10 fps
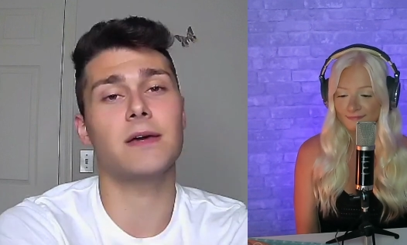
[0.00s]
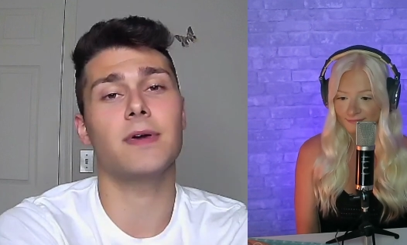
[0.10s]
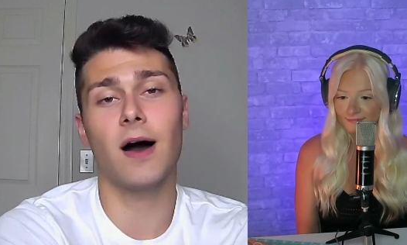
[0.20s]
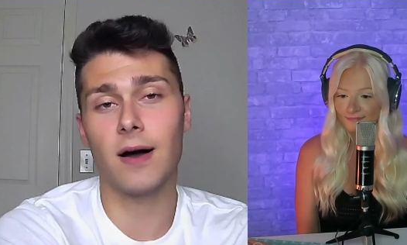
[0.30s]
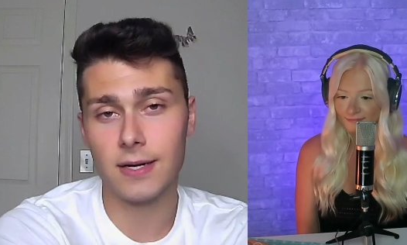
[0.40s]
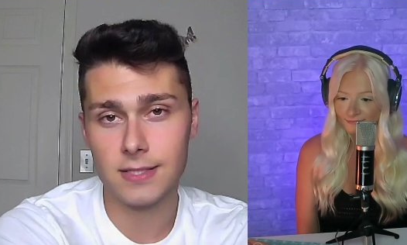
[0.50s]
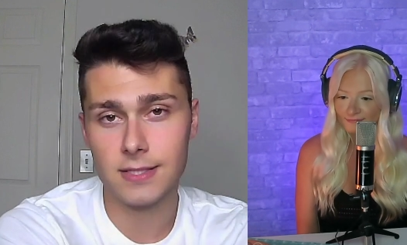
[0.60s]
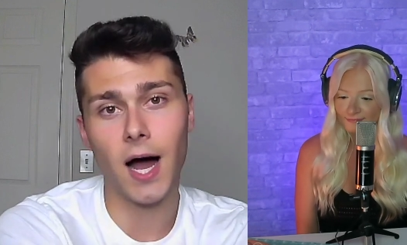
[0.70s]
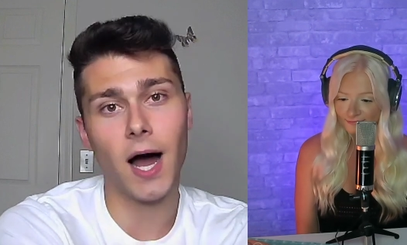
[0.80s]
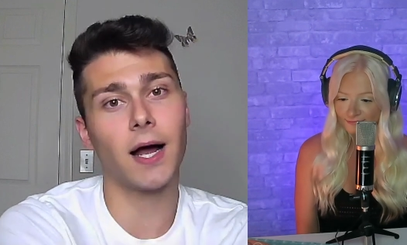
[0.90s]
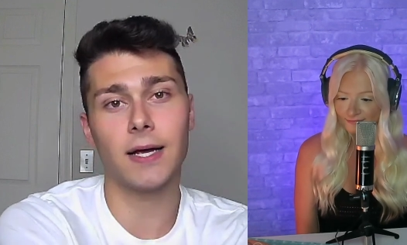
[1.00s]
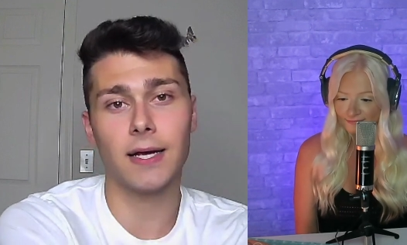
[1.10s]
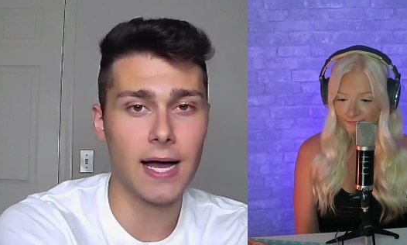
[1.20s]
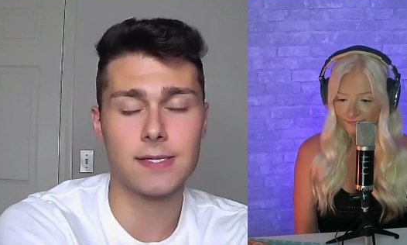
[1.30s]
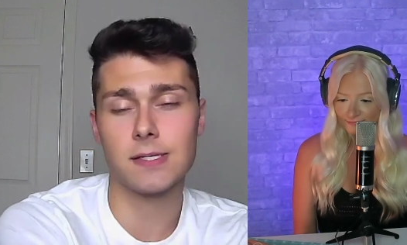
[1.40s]
Speaker 1: We all can talk and
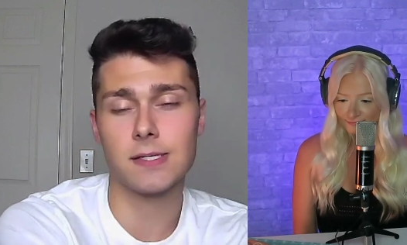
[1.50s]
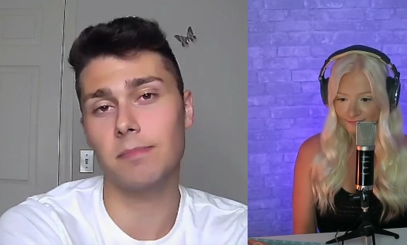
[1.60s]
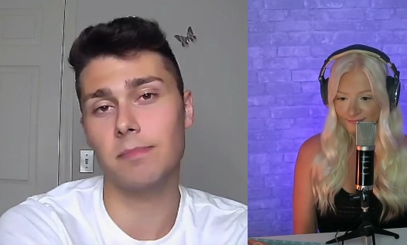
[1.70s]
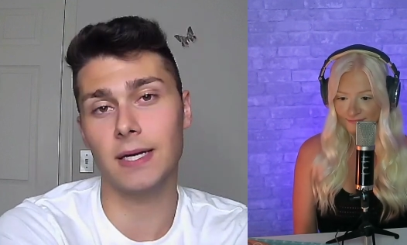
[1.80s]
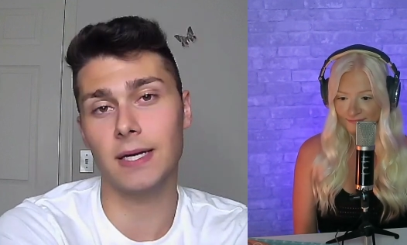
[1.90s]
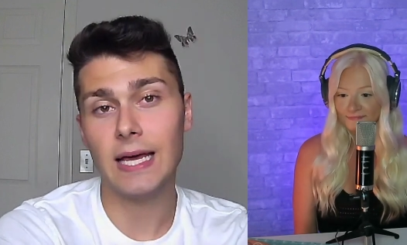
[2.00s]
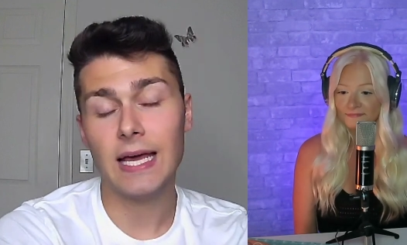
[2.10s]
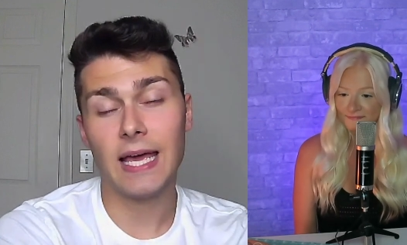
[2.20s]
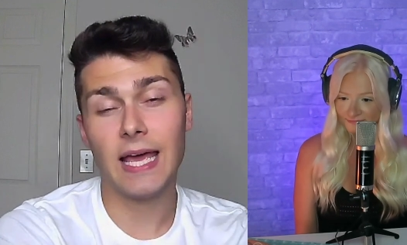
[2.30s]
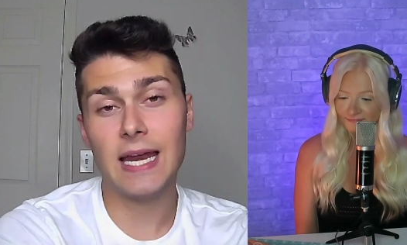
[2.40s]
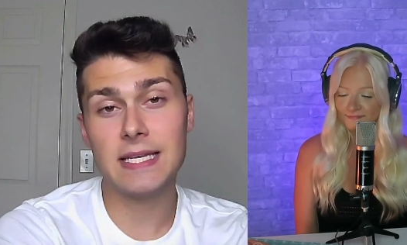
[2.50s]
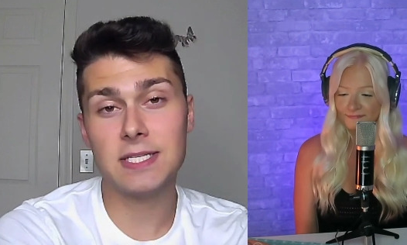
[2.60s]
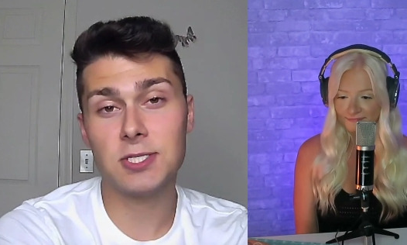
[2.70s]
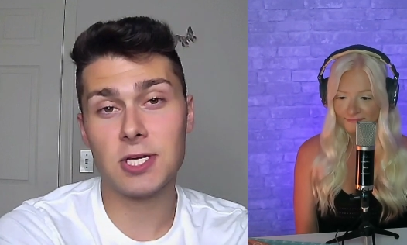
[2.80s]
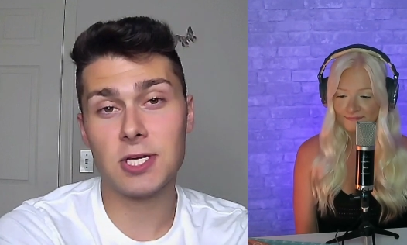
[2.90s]
gossip. And it is
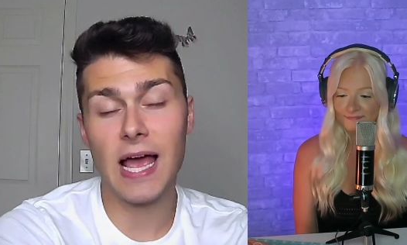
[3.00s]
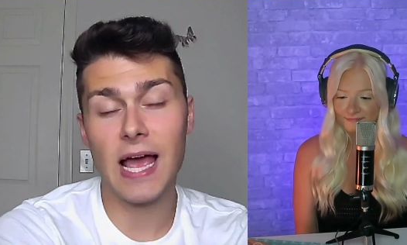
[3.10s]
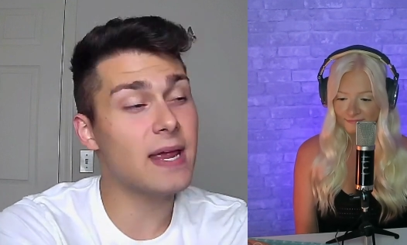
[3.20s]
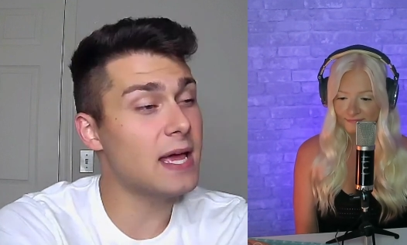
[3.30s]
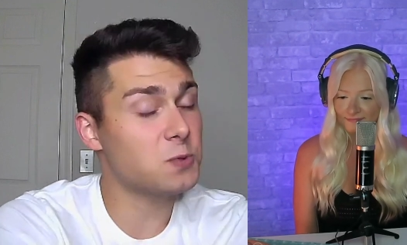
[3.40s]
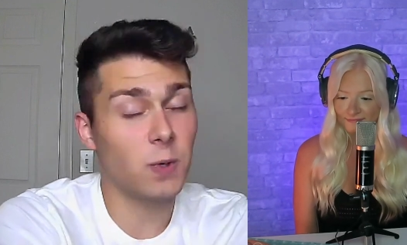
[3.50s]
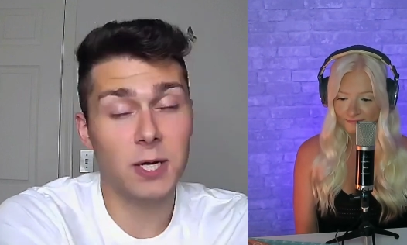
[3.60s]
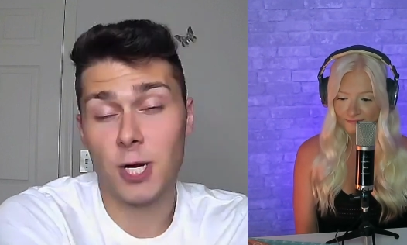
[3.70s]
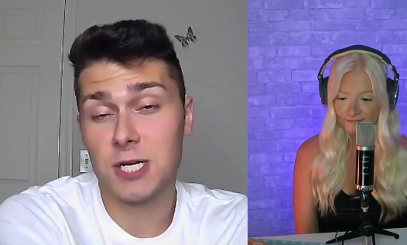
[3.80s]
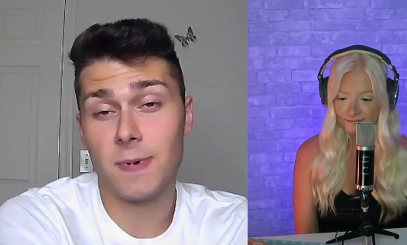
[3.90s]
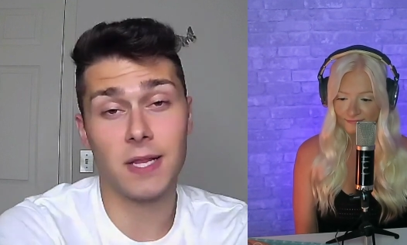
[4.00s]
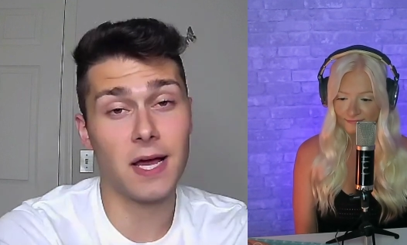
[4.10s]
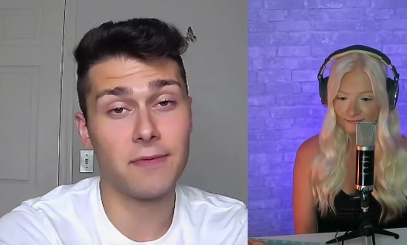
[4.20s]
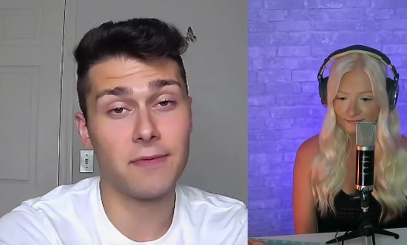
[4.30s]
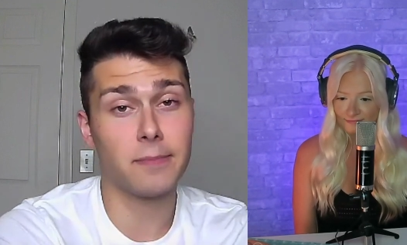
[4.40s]
just, it's really changed my
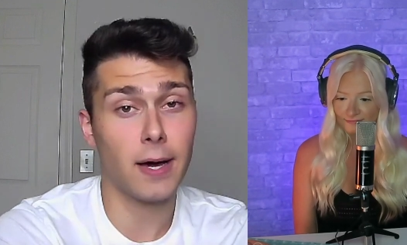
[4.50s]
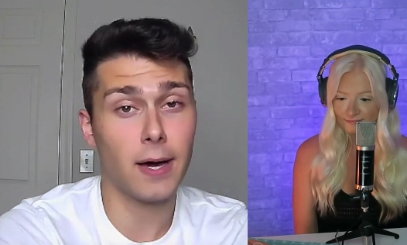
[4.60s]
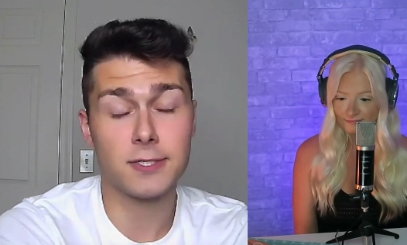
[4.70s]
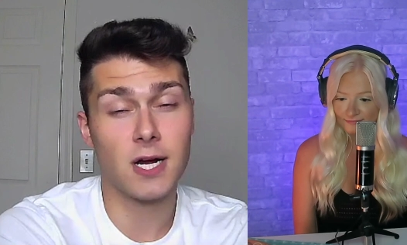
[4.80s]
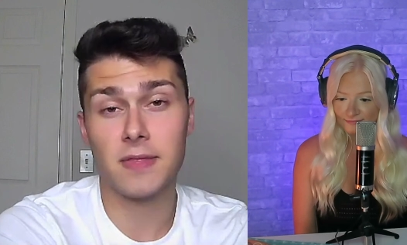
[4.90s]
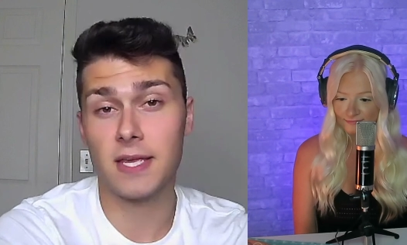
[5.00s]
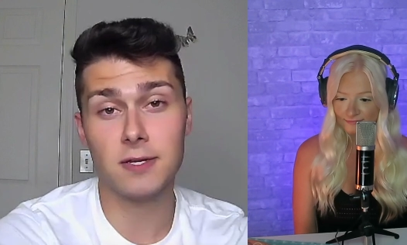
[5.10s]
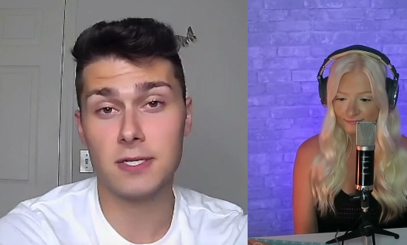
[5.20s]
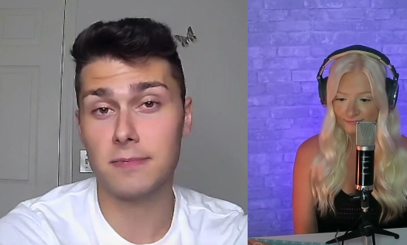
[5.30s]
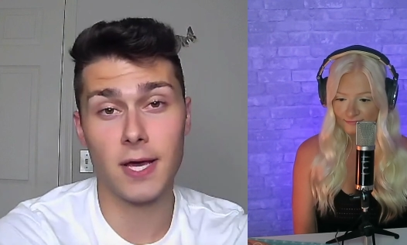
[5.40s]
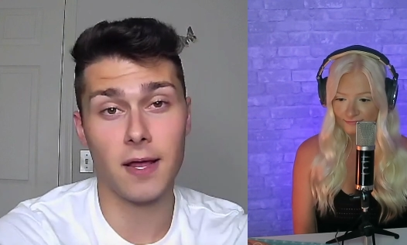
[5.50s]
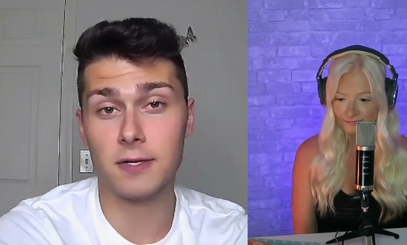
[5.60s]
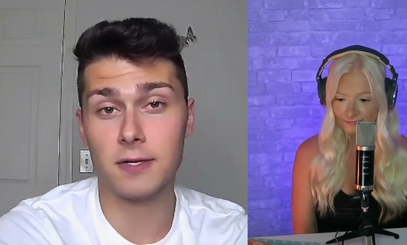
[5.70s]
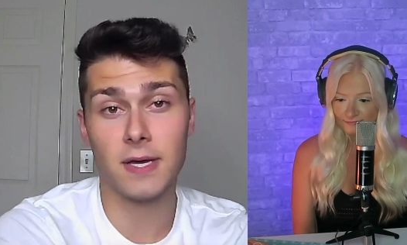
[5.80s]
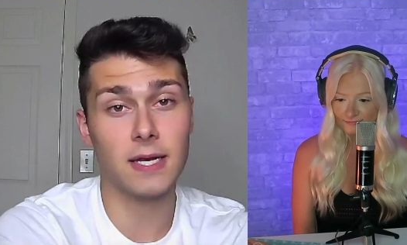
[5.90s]
life for the better starting that YouTube channel.
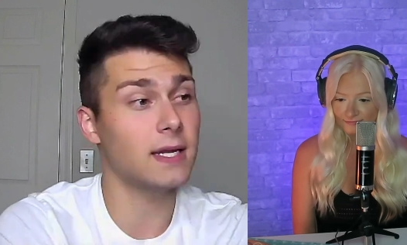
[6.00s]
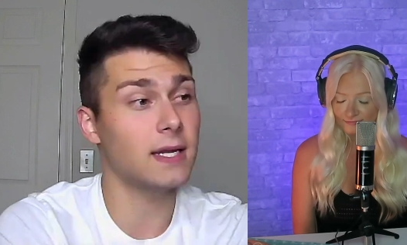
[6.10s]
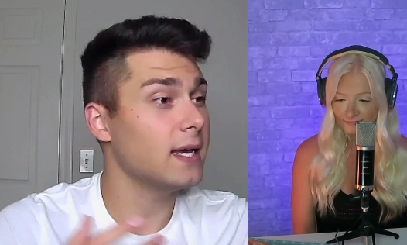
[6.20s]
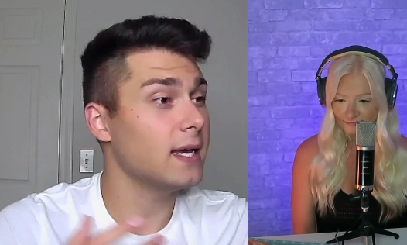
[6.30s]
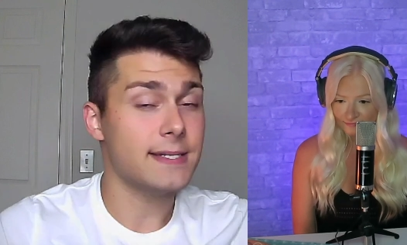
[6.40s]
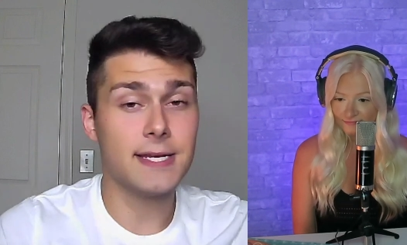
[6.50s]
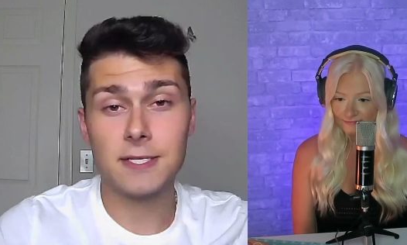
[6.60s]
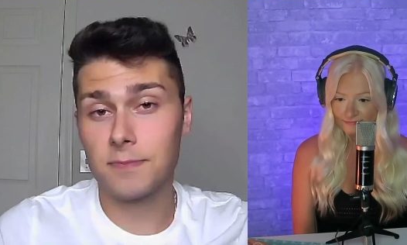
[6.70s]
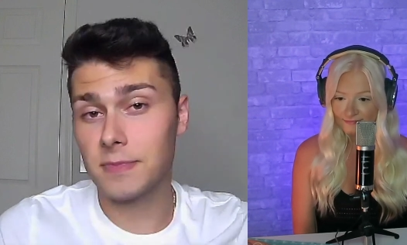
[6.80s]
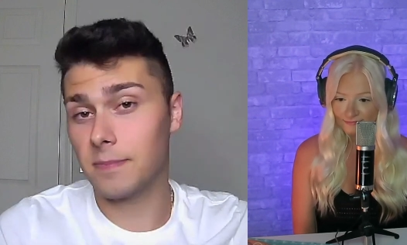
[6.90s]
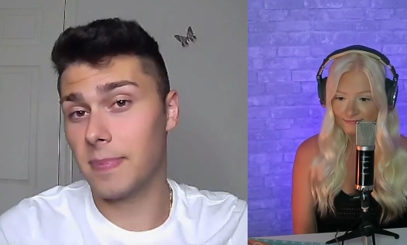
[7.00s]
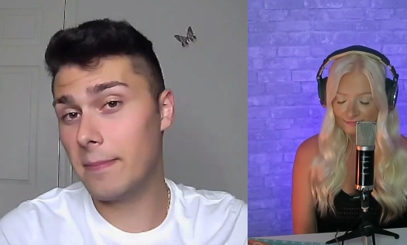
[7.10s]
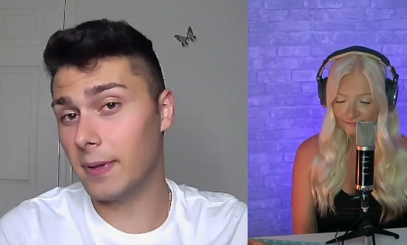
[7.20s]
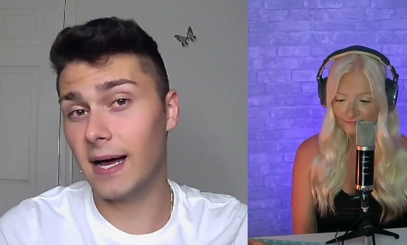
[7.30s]
It's been just from the people